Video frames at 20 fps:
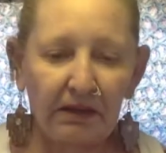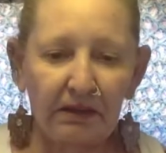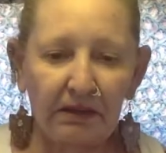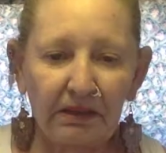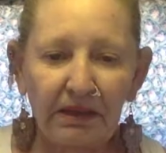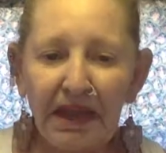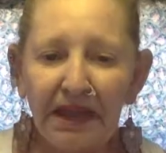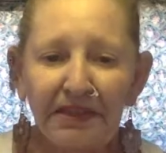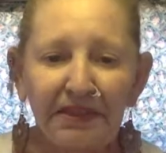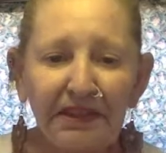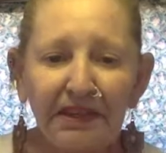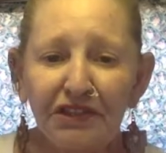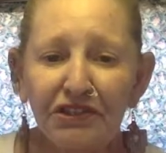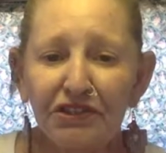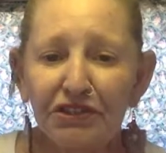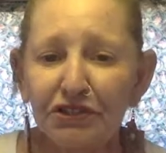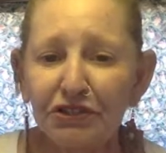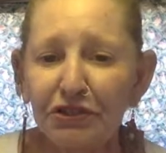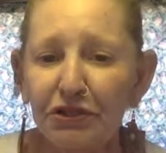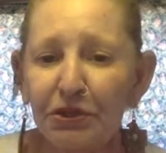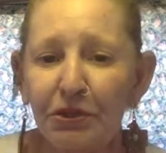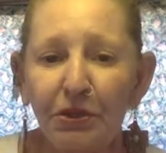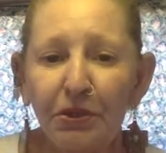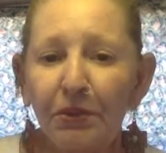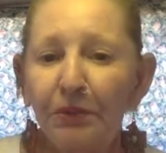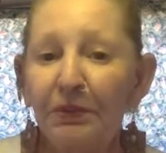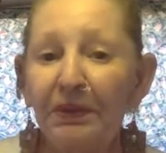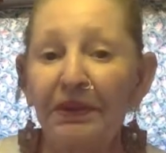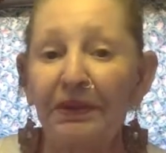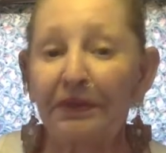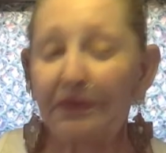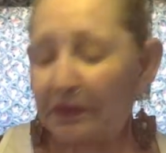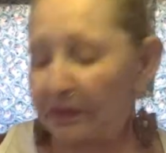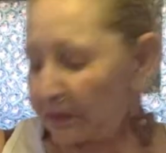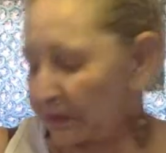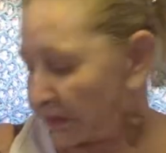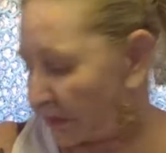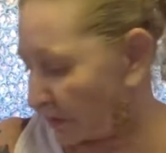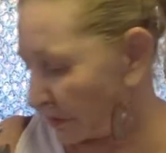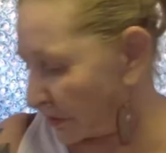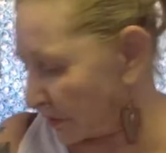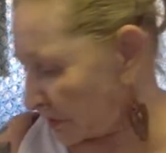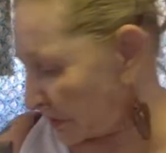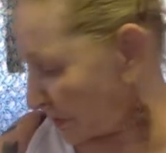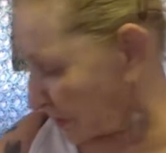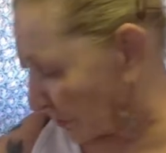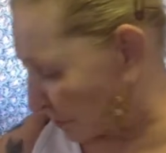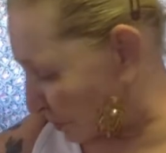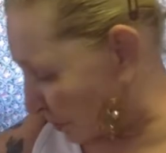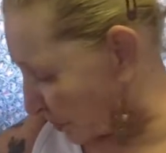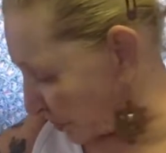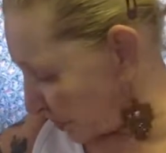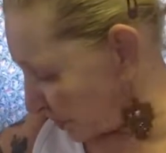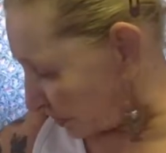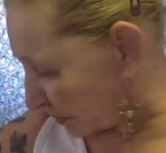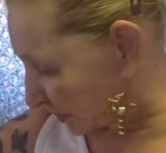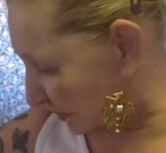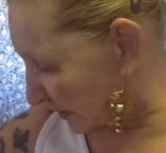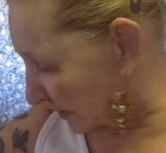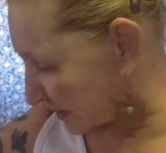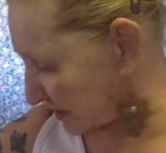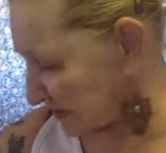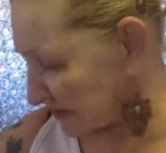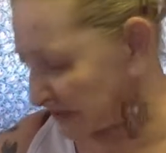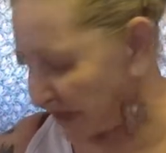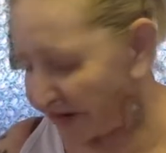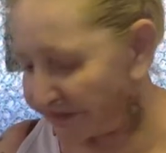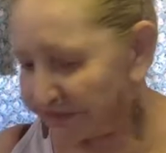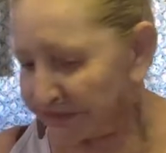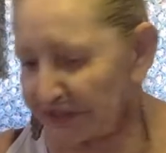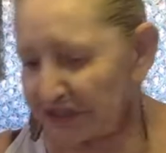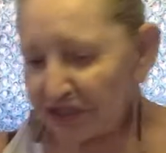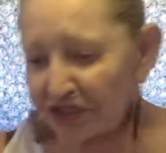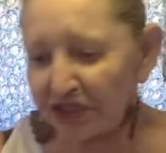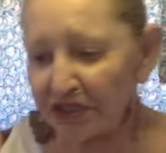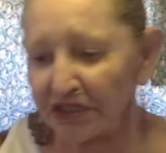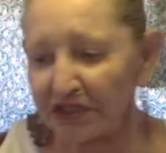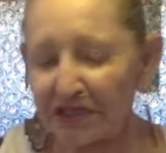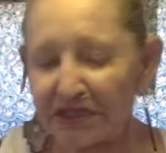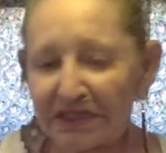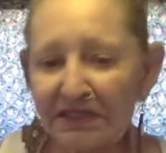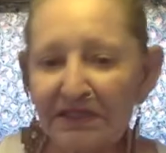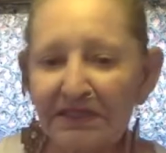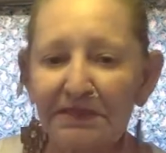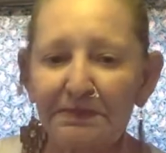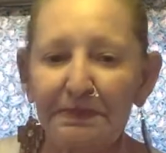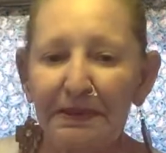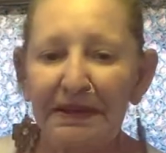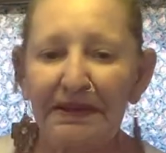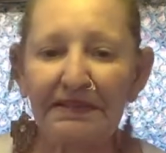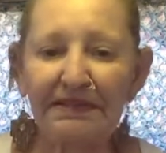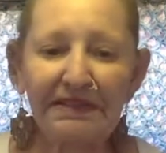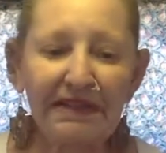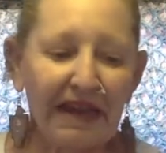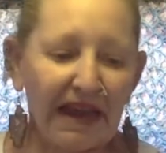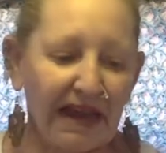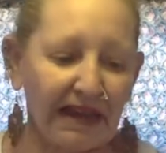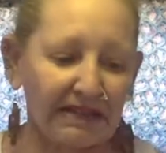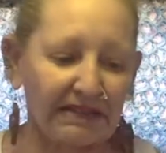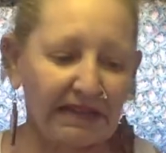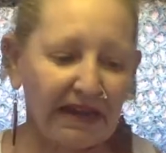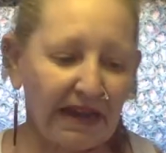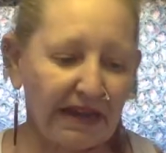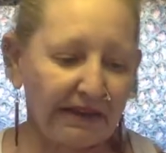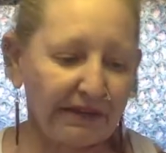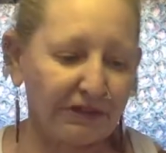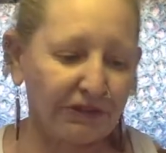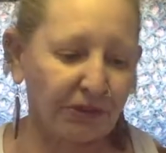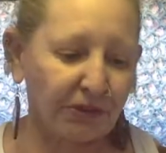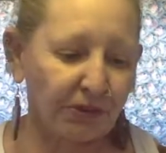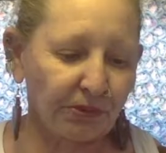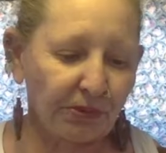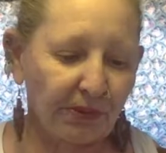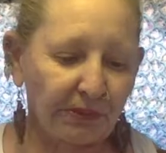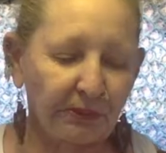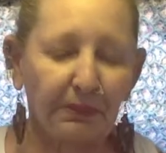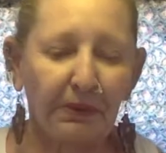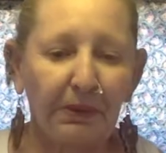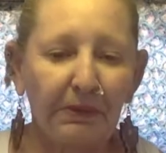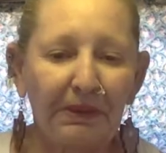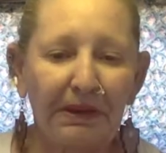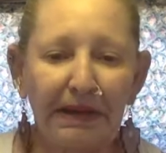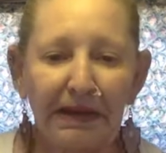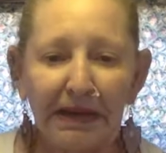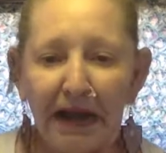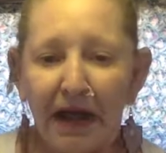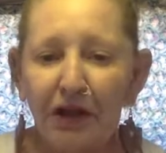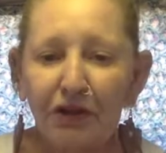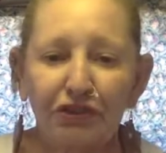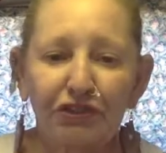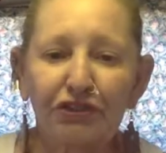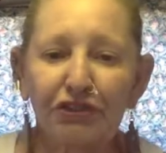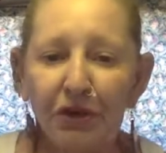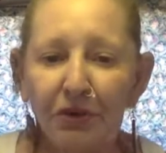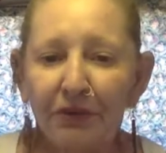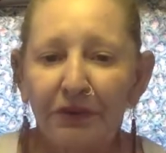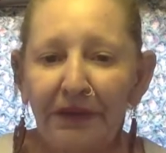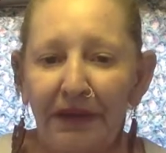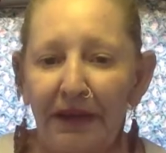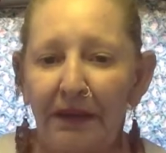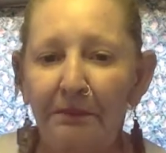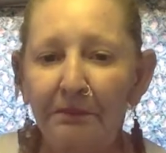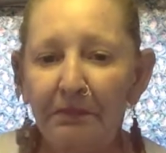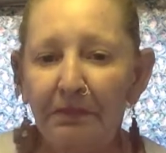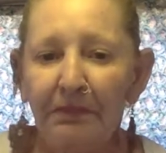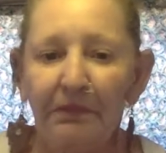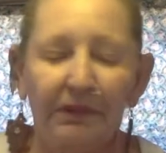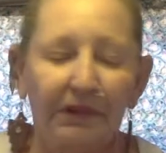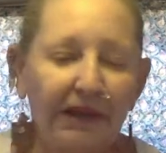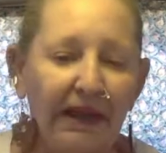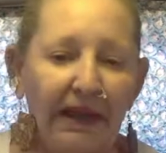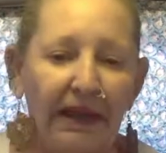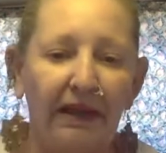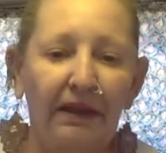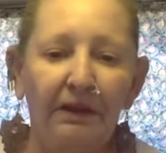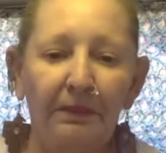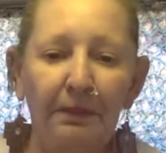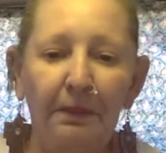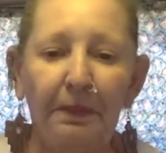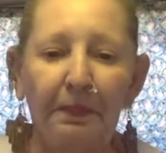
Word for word: Nothing to do with the world and stuff. It's just his pissy ass attitude with women and I'll show them, okay?